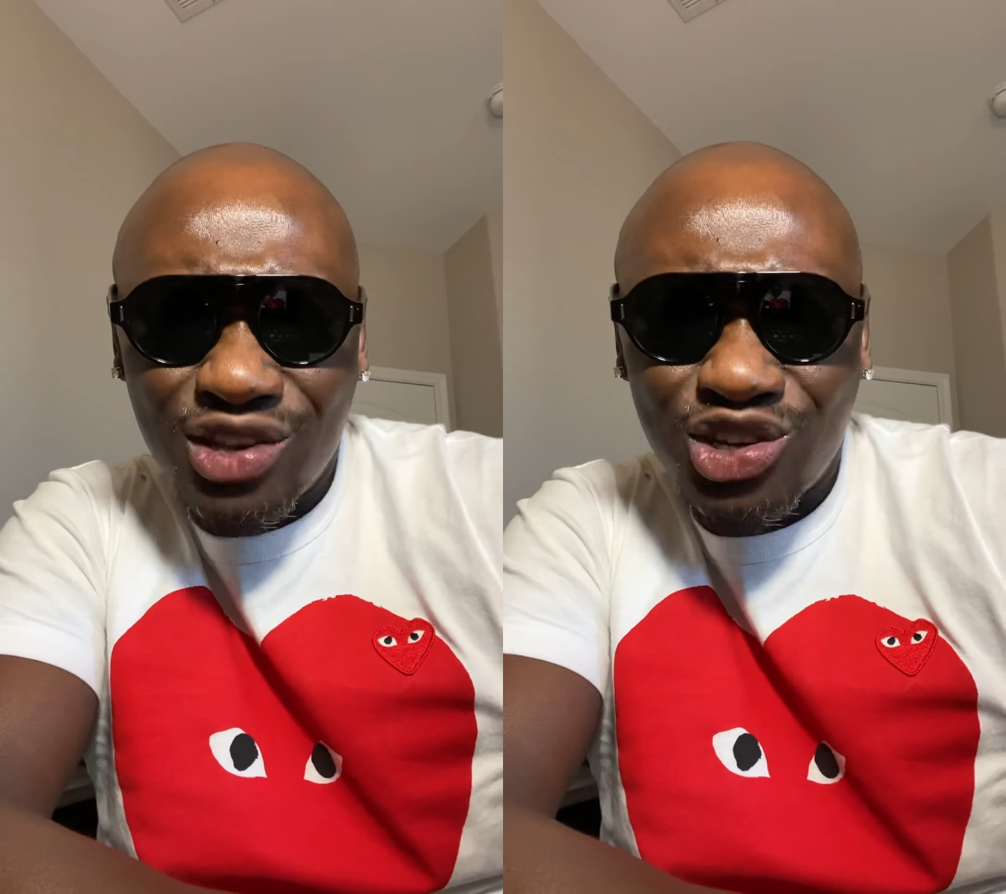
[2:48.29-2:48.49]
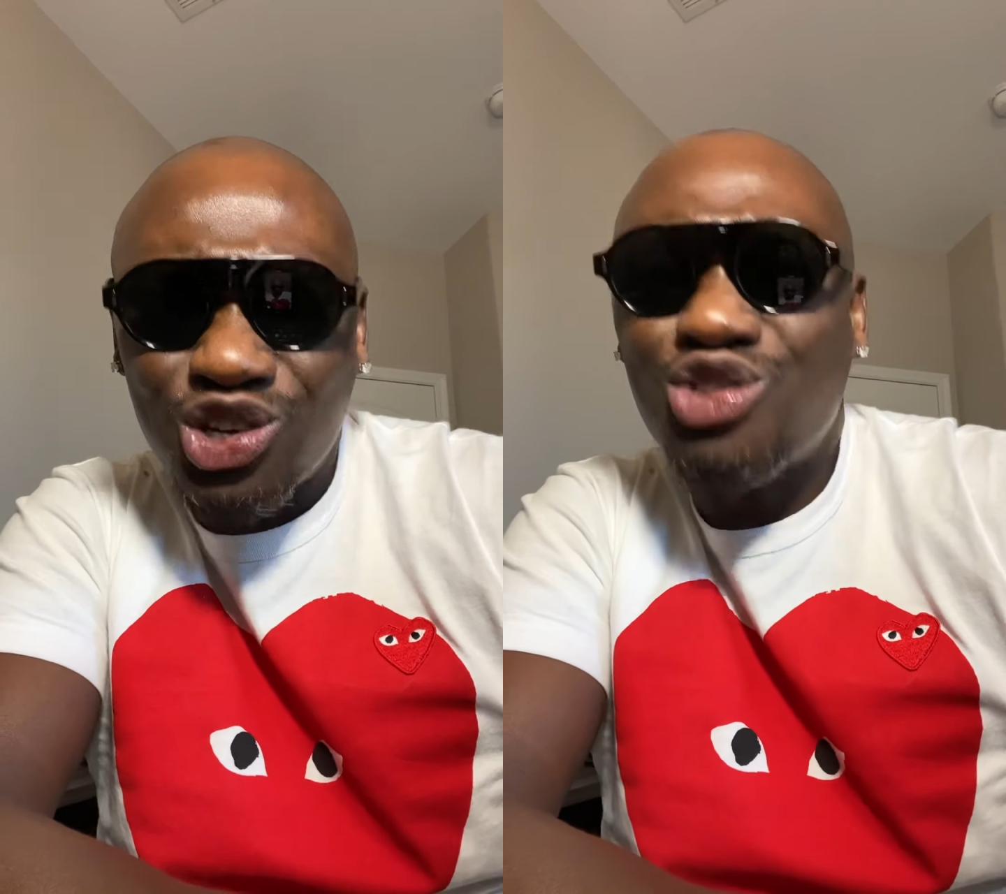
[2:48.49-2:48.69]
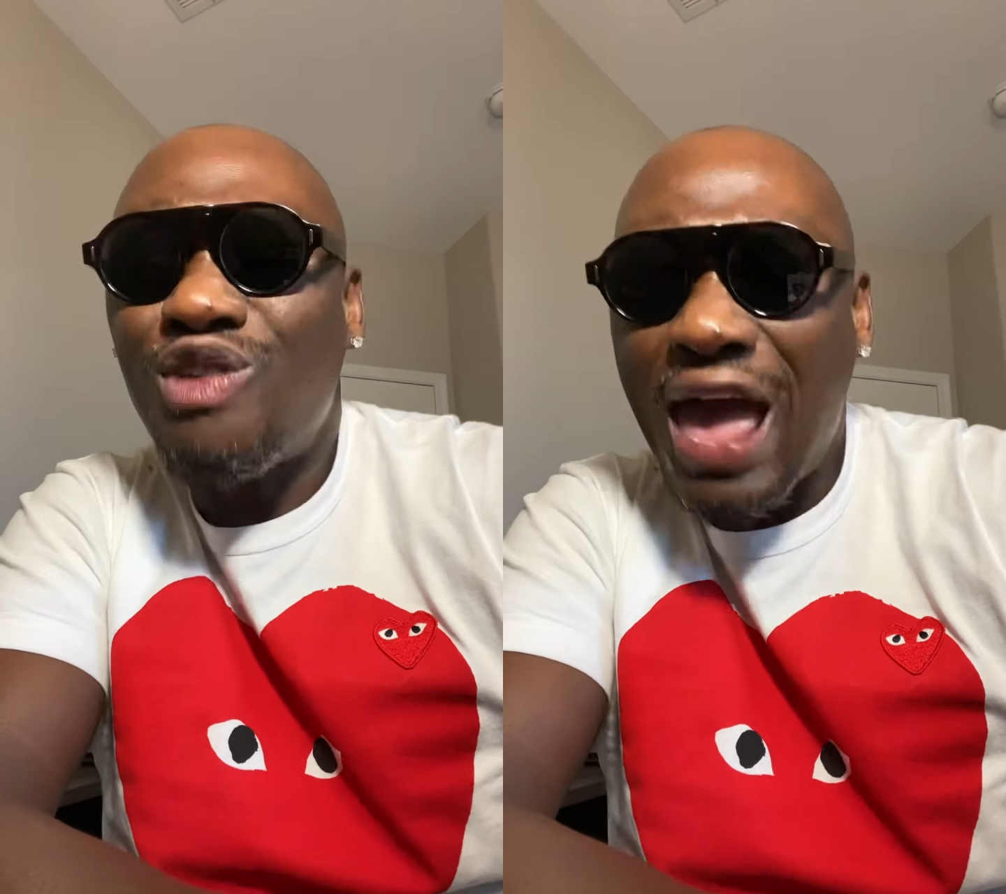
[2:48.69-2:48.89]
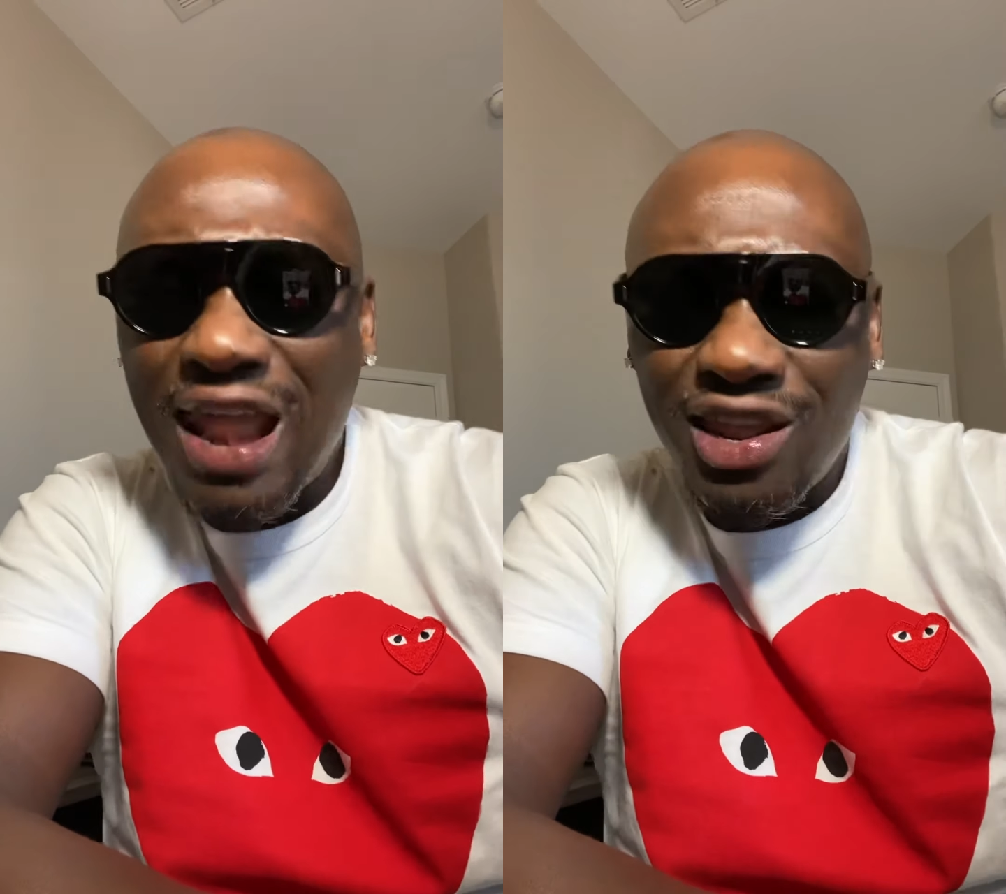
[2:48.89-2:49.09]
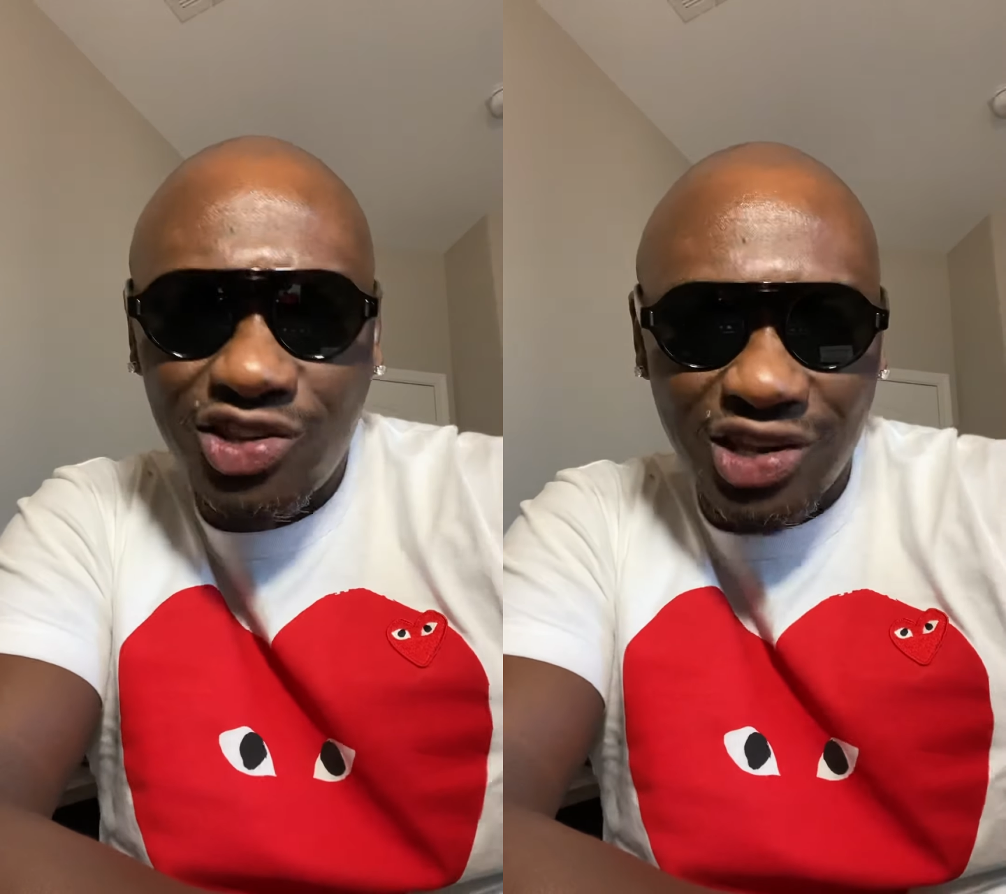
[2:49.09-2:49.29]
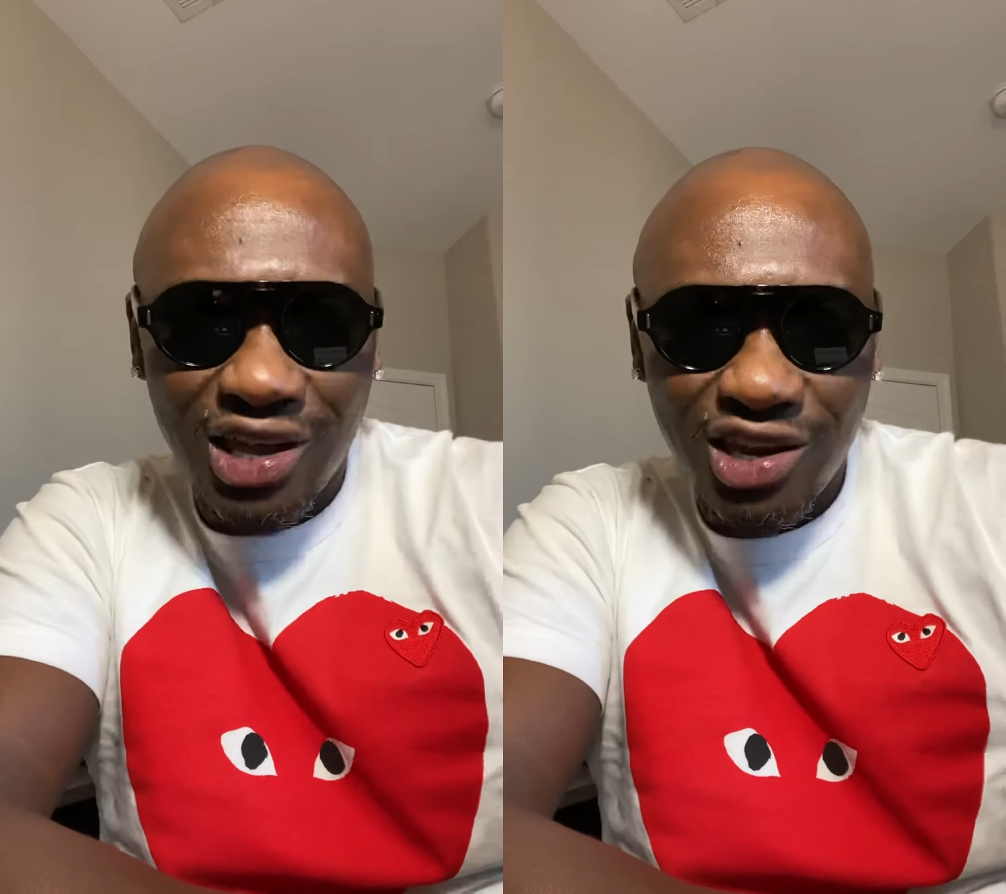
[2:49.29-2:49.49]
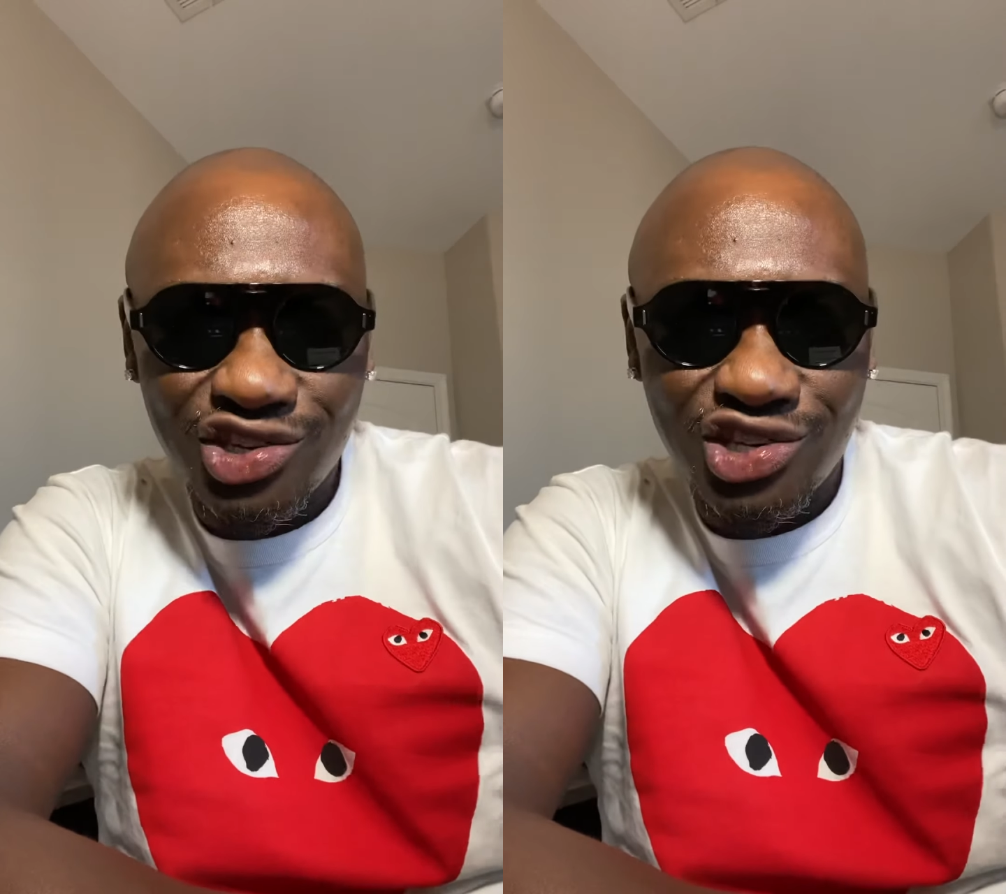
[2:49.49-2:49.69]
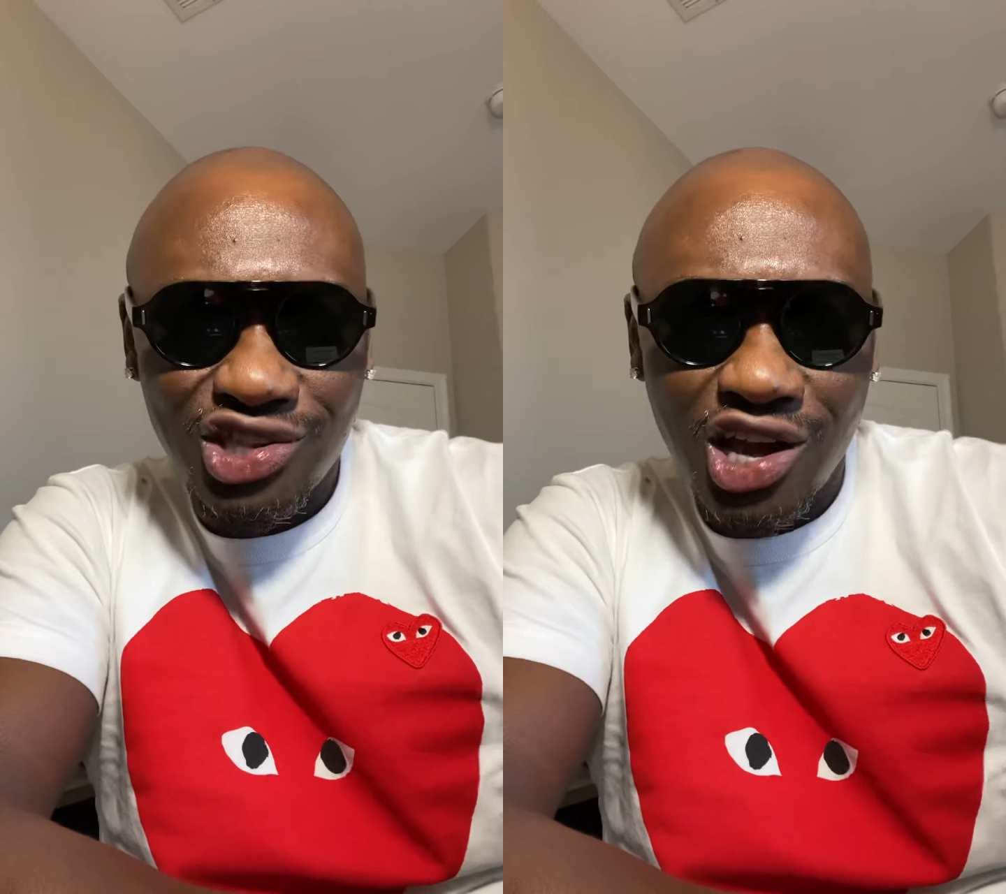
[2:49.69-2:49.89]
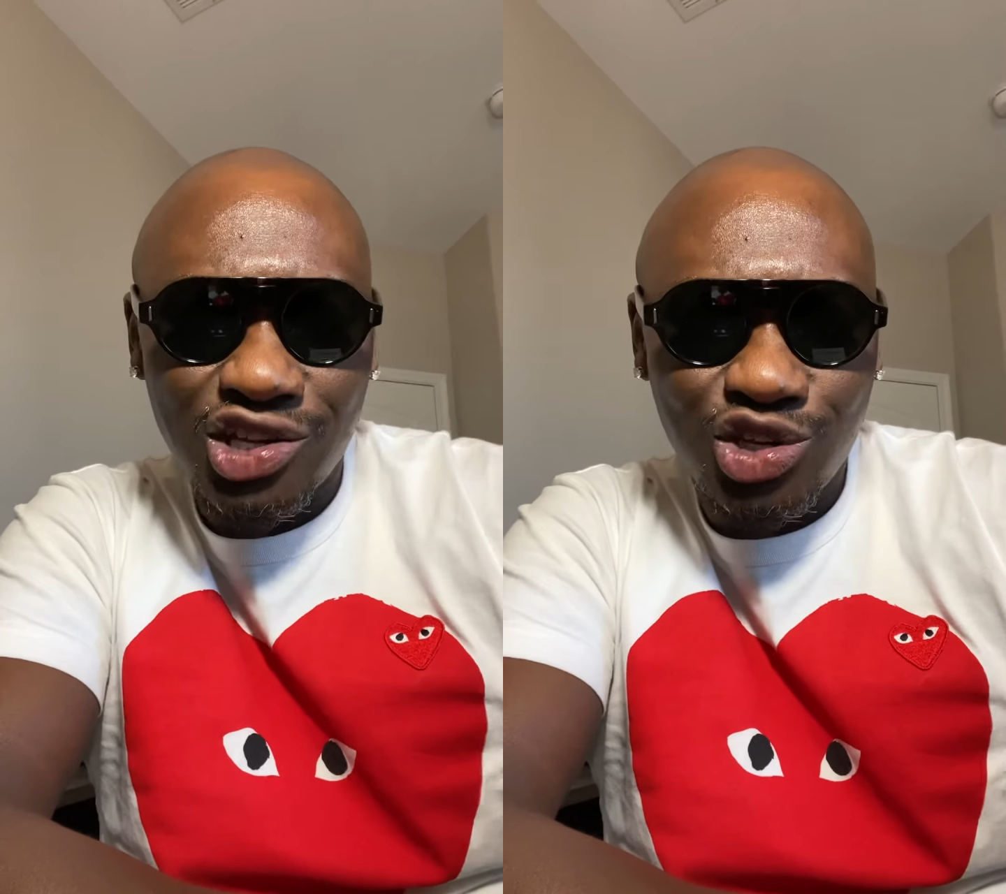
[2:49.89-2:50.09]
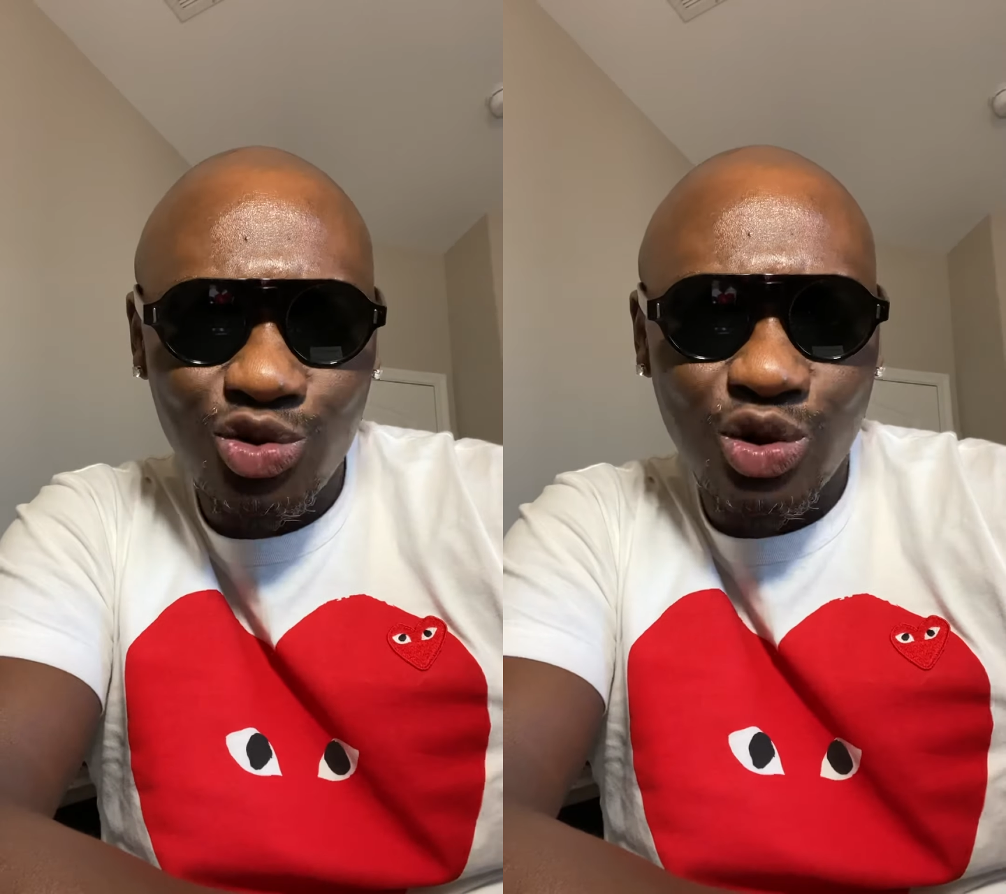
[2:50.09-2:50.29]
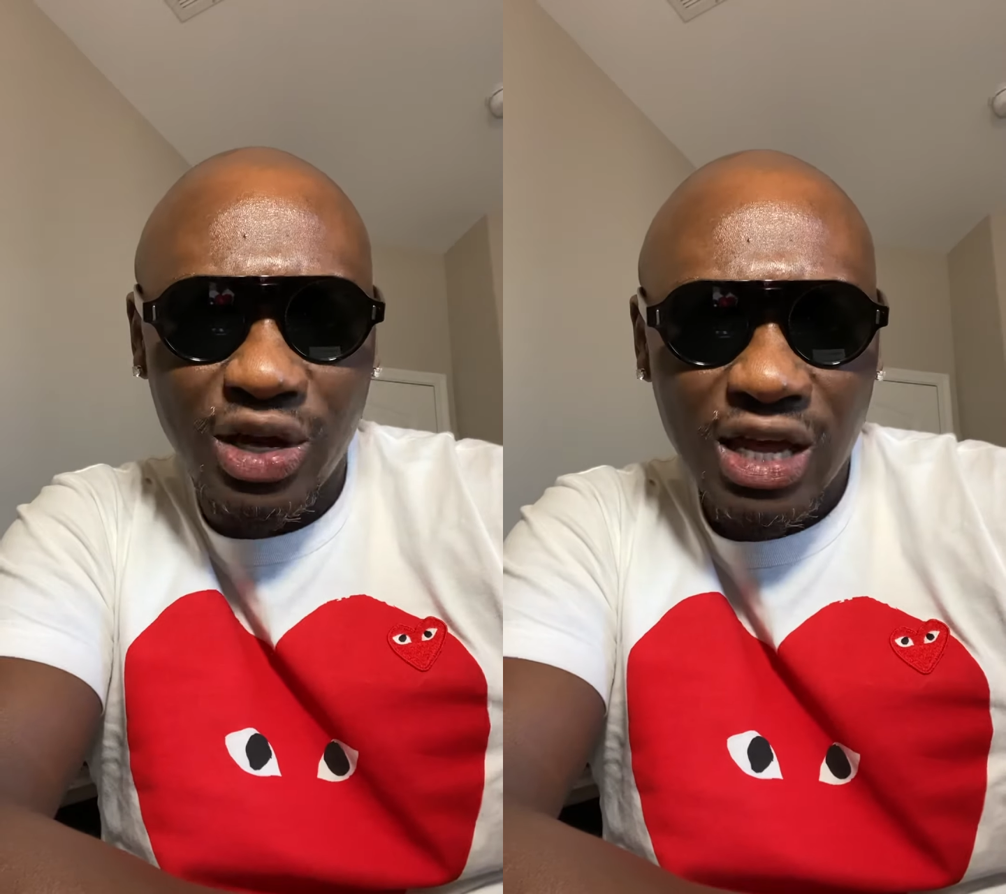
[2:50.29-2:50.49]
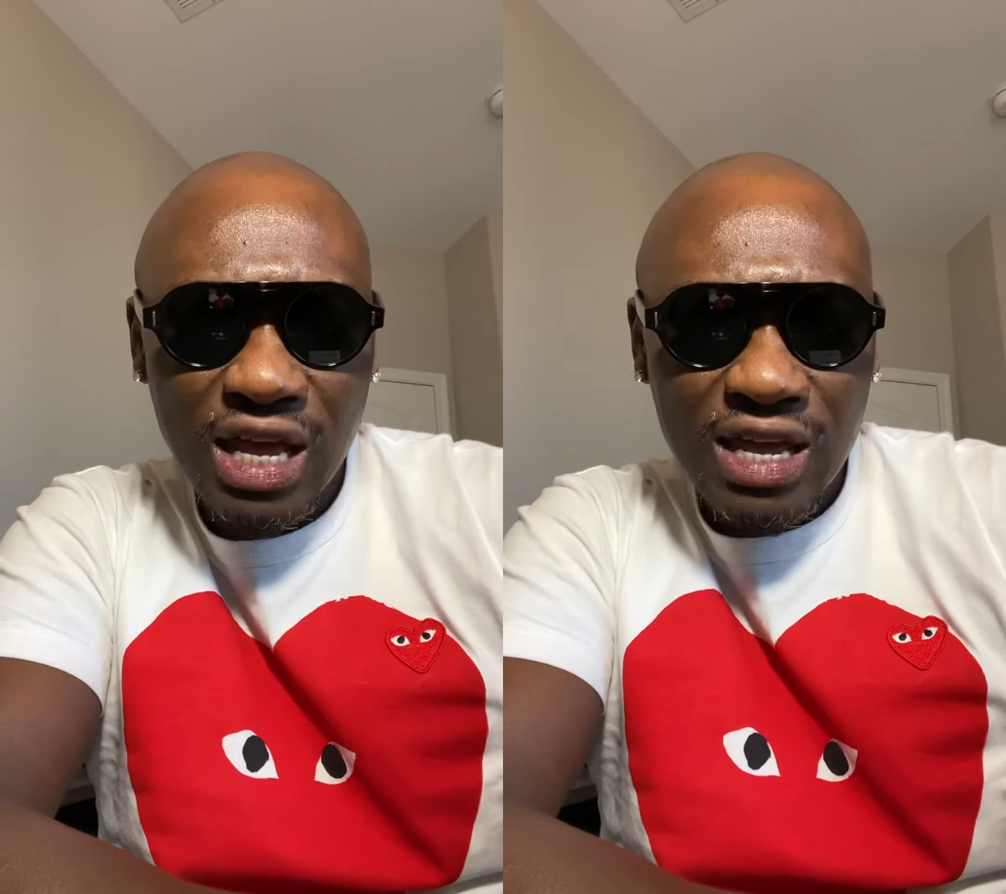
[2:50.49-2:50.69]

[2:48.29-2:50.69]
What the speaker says: strategy and he stuck to it.